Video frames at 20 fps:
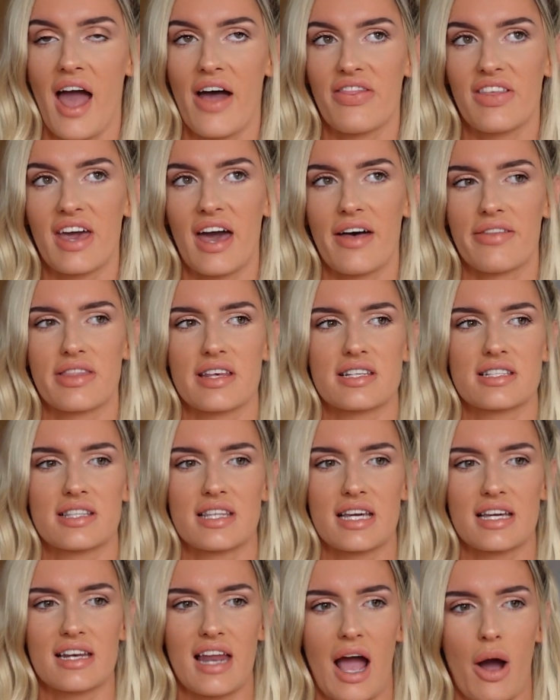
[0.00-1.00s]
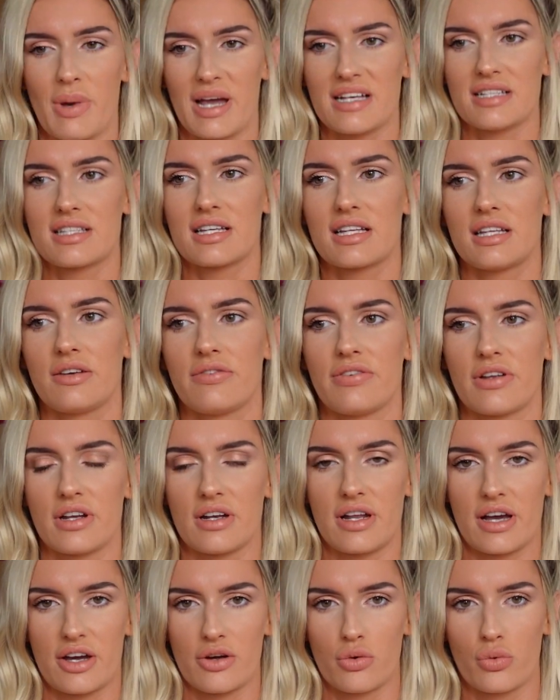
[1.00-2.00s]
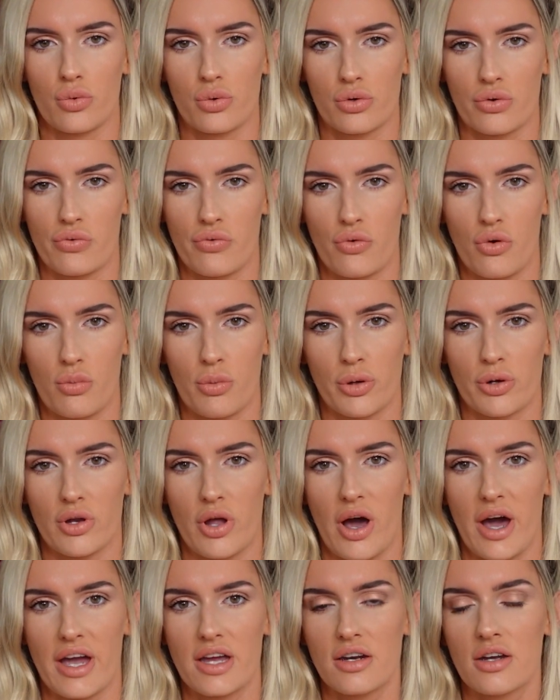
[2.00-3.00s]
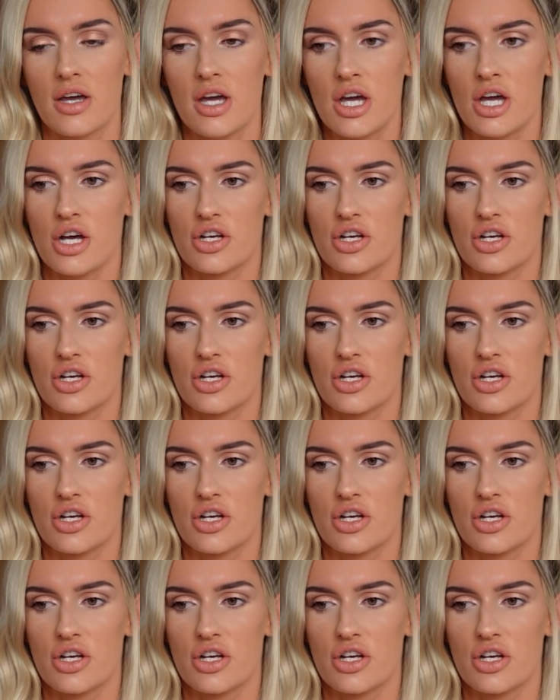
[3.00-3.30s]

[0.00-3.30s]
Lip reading: And they had this thing now, basically fill in like an order form online.